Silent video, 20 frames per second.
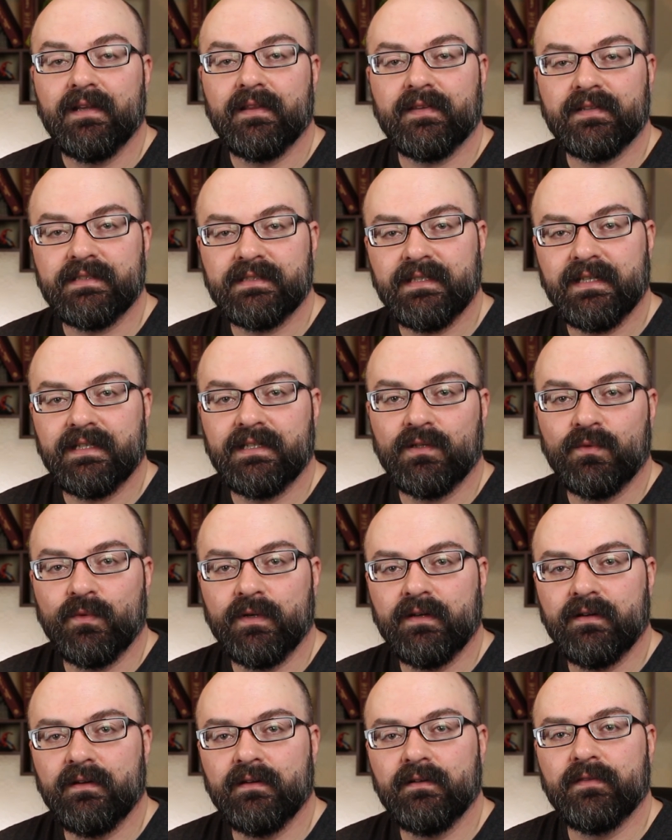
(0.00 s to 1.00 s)
The second
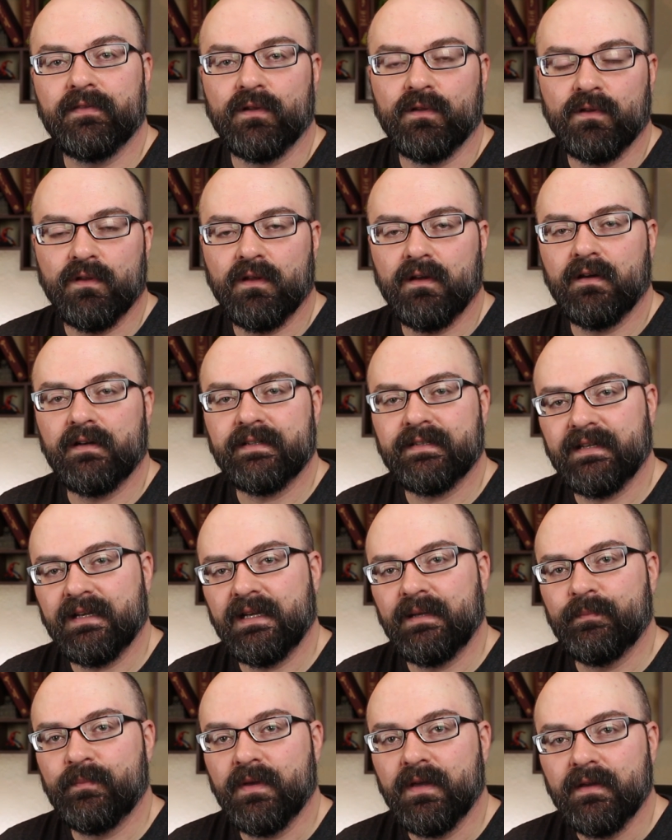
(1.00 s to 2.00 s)
winner, the
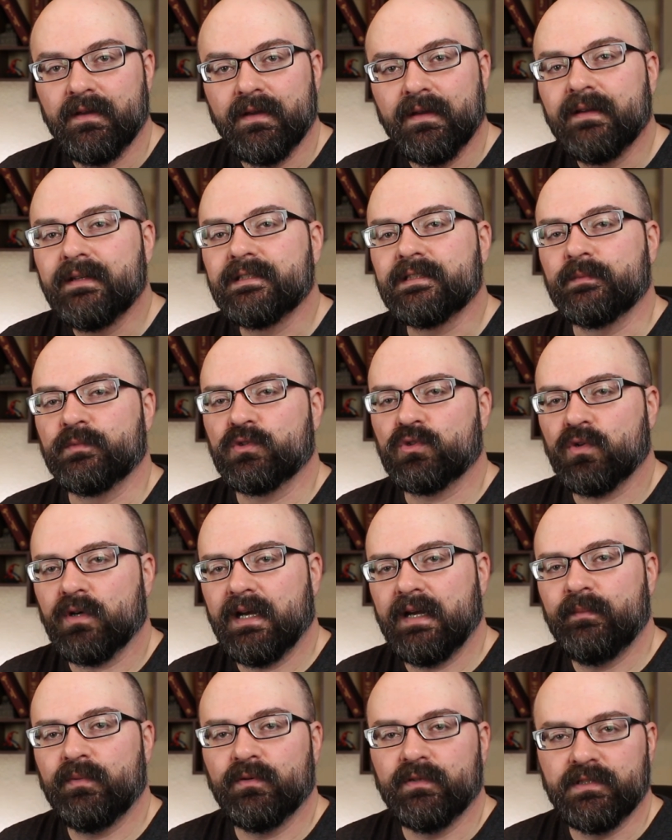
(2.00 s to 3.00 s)
longtime
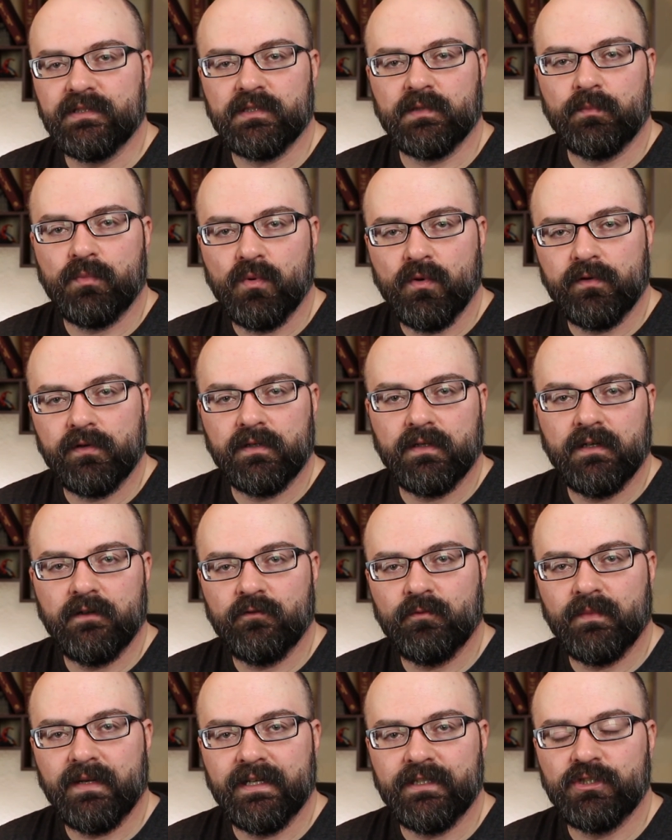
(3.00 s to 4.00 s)
subscriber and supporter
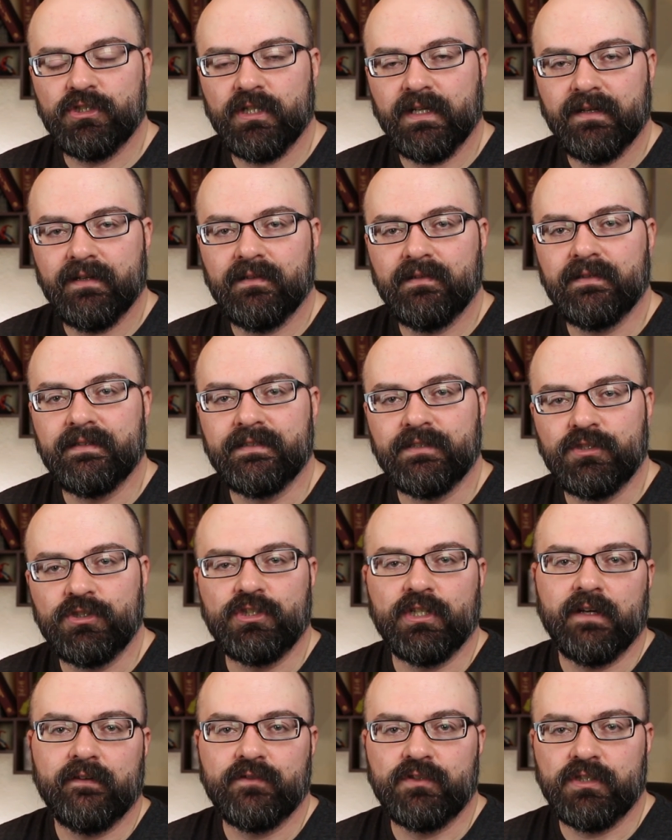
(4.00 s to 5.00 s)
of my channel, is
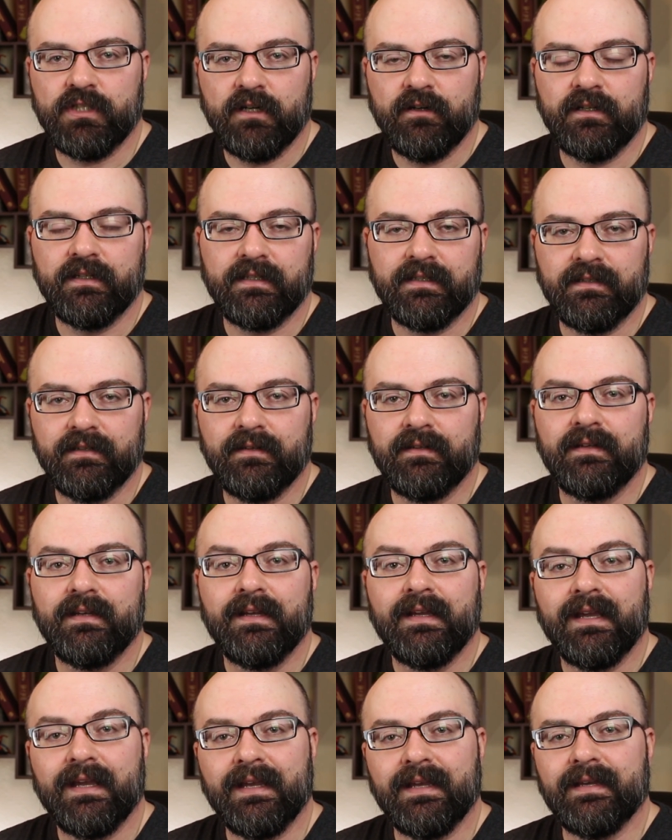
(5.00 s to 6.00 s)
Jeff Jernigan.
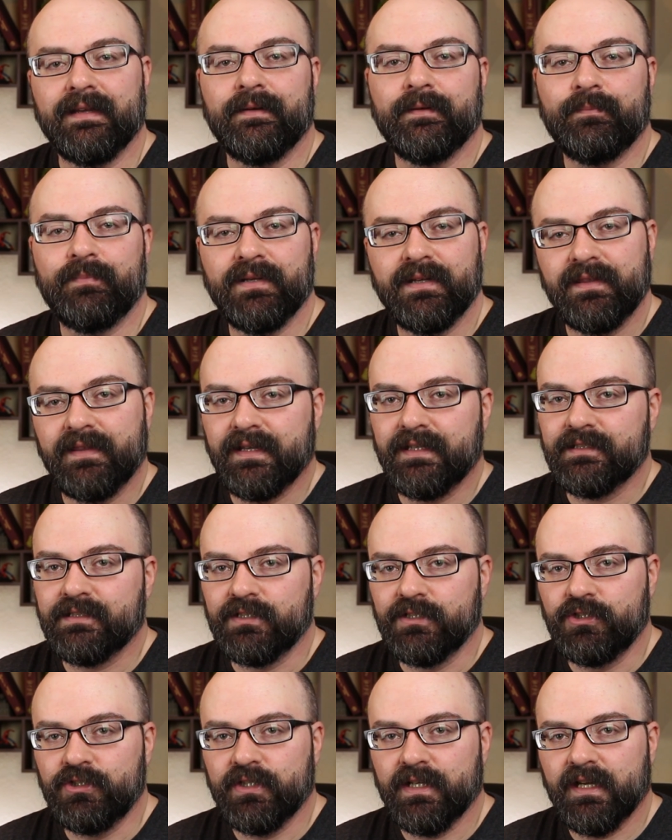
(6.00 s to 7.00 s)
And big thanks
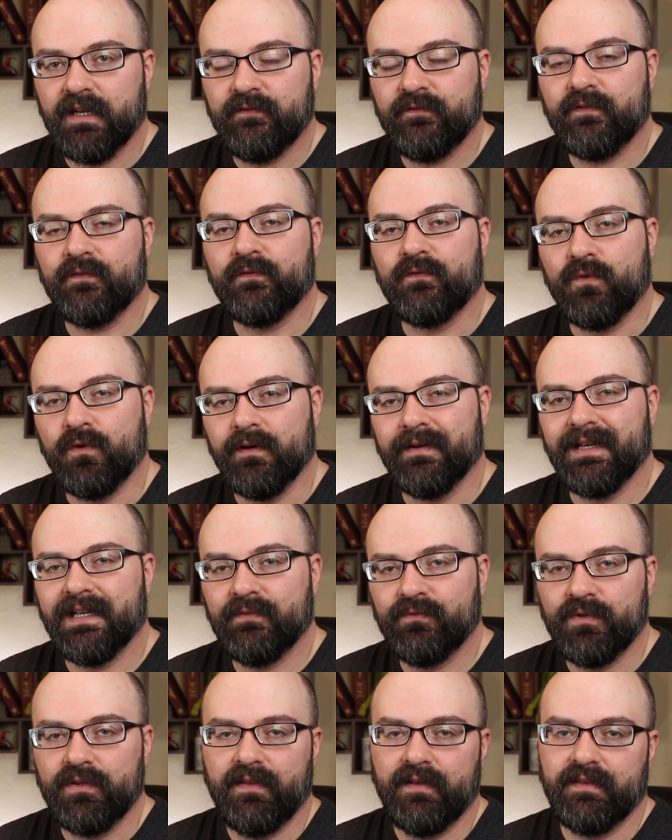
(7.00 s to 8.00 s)
to Jeff for
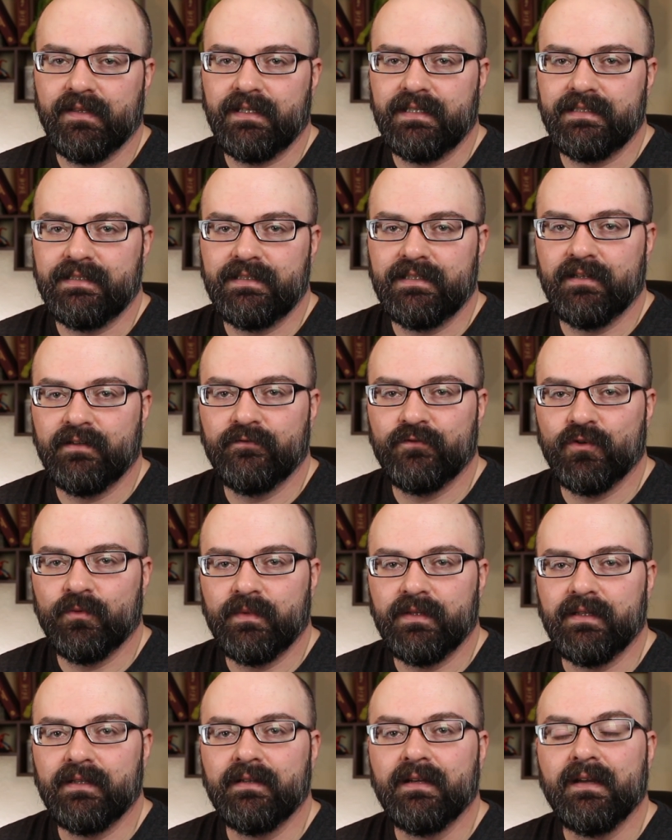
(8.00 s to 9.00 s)
everything that he's done for
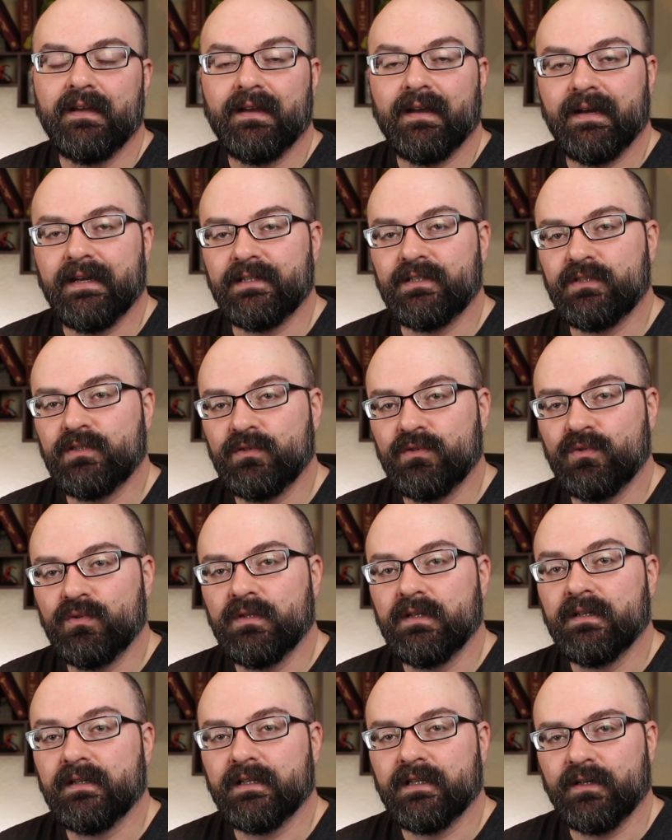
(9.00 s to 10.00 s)
me. I
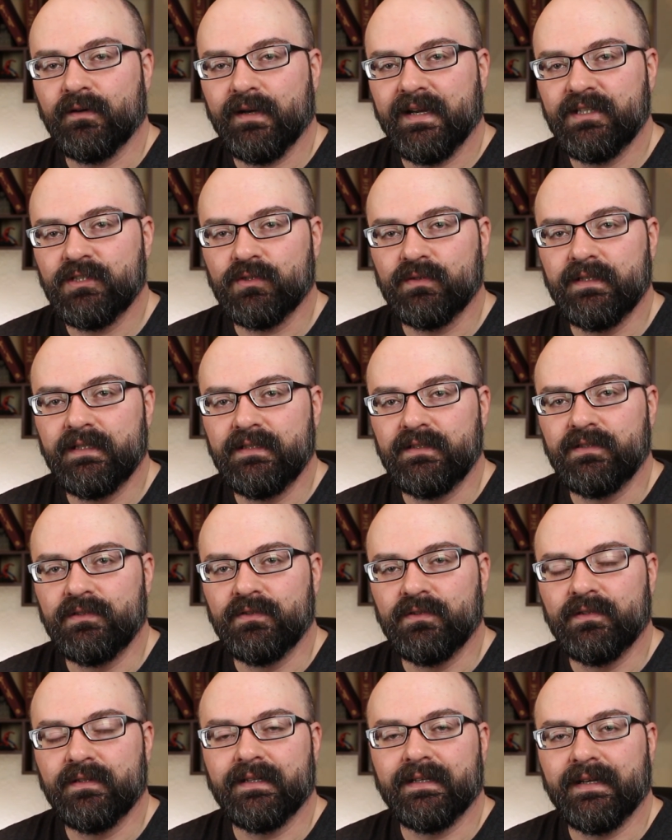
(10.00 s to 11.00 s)
too congratulate
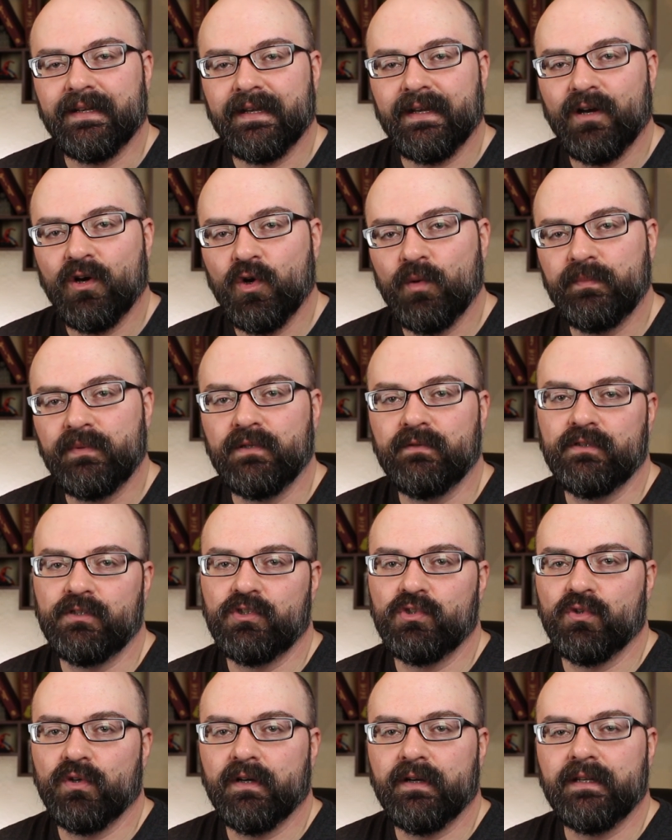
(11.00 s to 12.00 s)
you, and I hope you
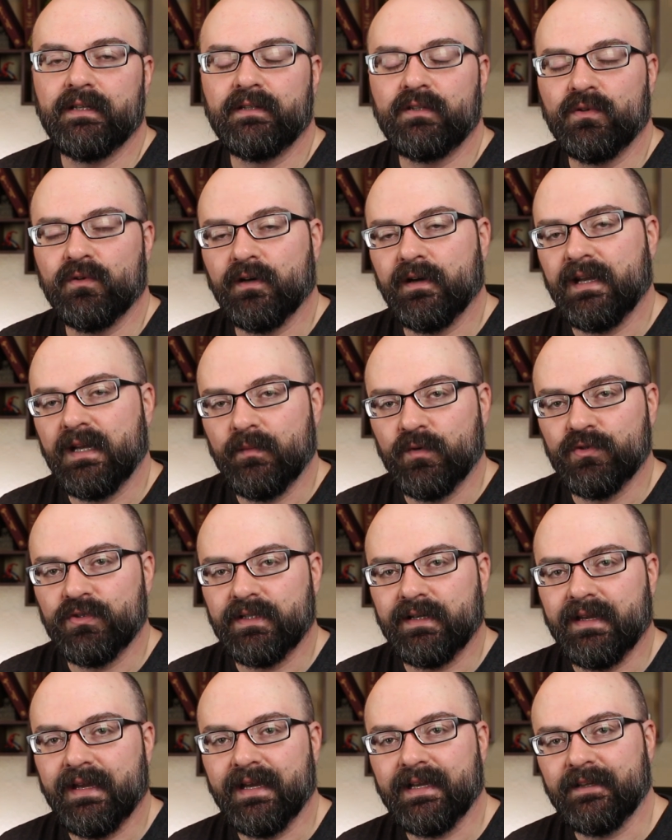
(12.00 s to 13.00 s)
enjoy your
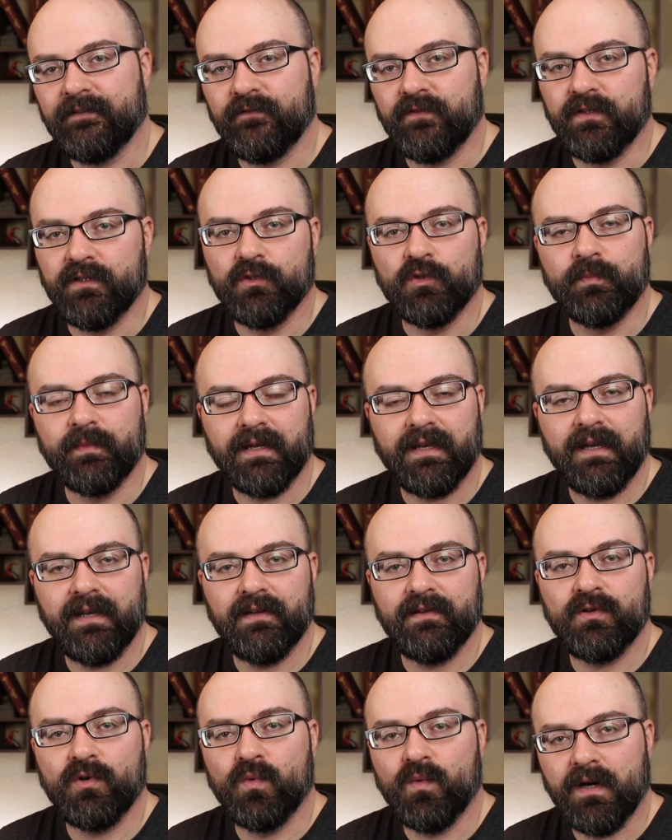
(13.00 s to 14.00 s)
Hamilton Khaki Field
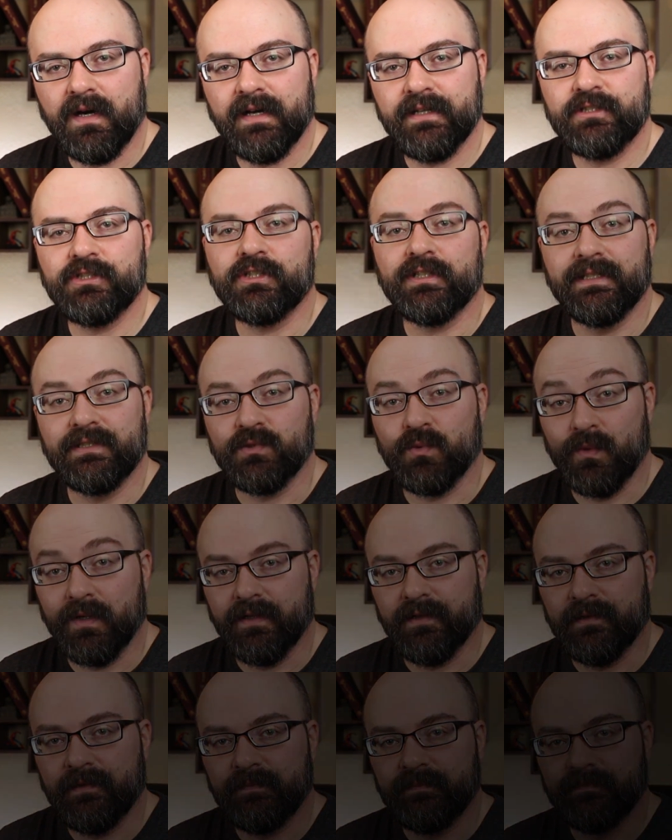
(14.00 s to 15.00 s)
mechanical watch as
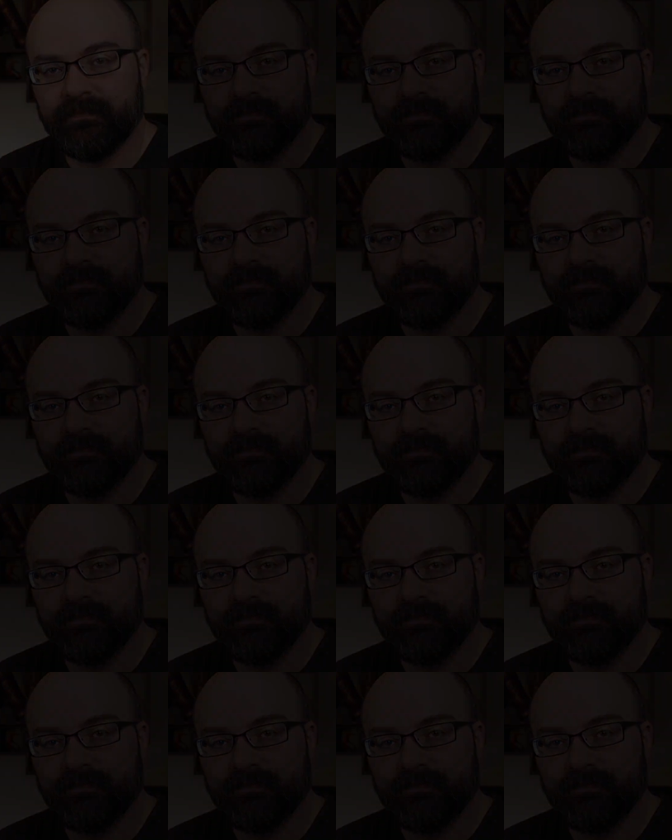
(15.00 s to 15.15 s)
well.